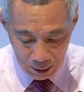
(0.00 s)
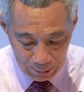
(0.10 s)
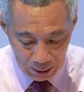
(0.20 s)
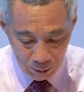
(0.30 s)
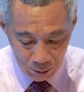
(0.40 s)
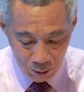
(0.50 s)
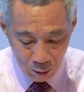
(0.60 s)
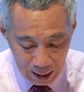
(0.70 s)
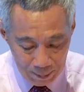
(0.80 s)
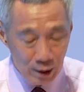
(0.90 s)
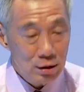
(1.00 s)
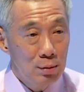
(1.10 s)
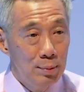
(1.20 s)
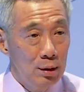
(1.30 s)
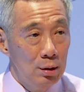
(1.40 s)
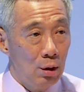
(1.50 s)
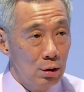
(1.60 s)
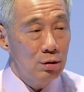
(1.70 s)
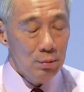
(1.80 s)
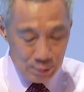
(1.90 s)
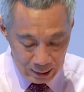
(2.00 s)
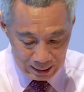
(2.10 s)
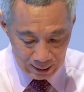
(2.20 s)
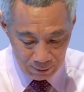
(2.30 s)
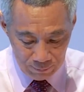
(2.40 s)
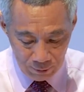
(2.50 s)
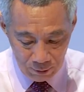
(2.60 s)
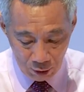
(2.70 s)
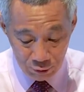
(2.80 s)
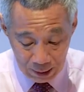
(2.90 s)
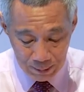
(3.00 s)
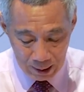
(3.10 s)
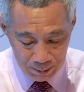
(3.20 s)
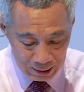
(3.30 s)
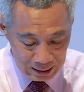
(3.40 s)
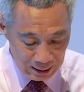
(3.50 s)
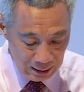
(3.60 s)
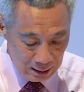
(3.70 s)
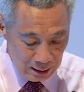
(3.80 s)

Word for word: we'll, where possible, also preserve or repurpose